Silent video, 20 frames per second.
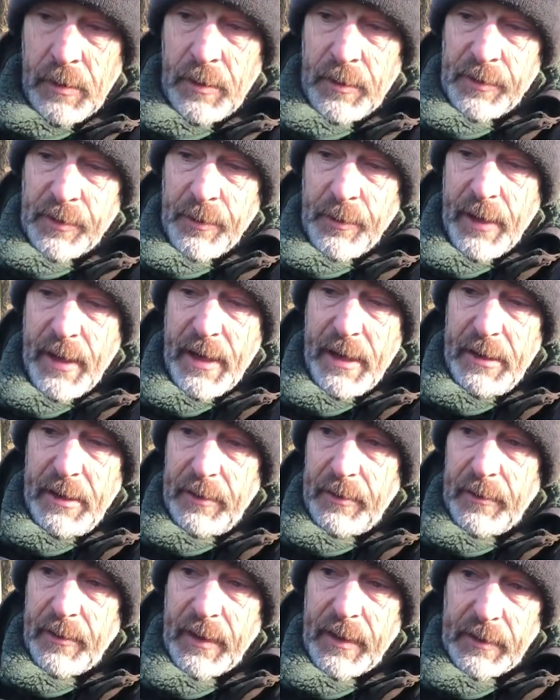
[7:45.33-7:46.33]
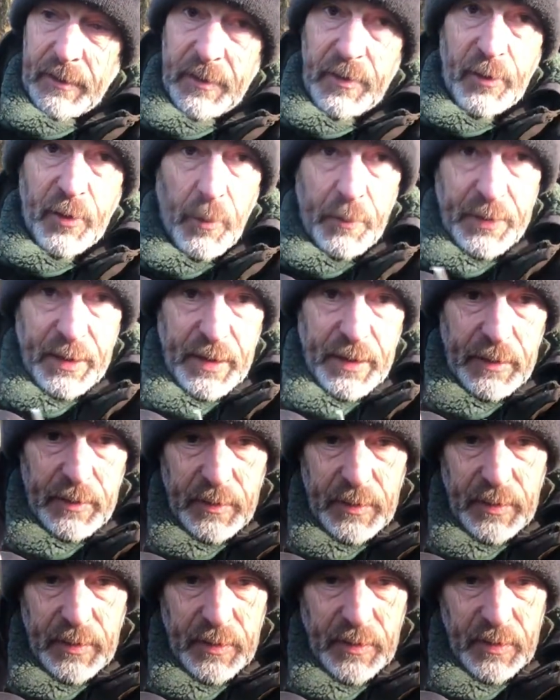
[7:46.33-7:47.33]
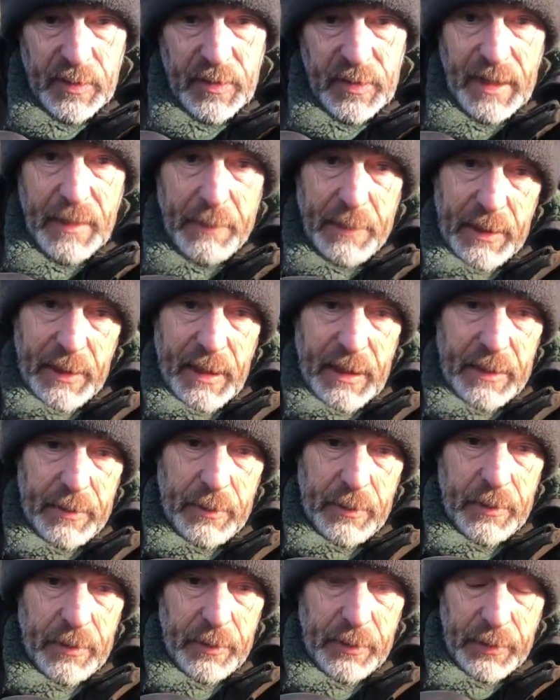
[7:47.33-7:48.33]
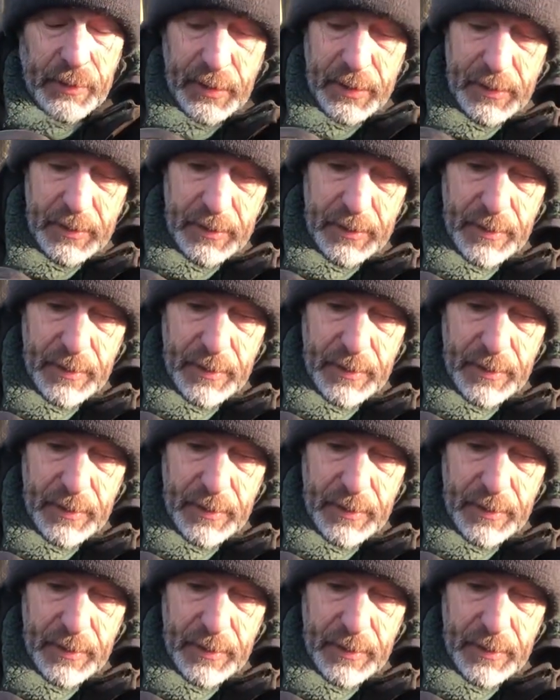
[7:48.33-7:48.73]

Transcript: So A, that stops it slipping out, okay?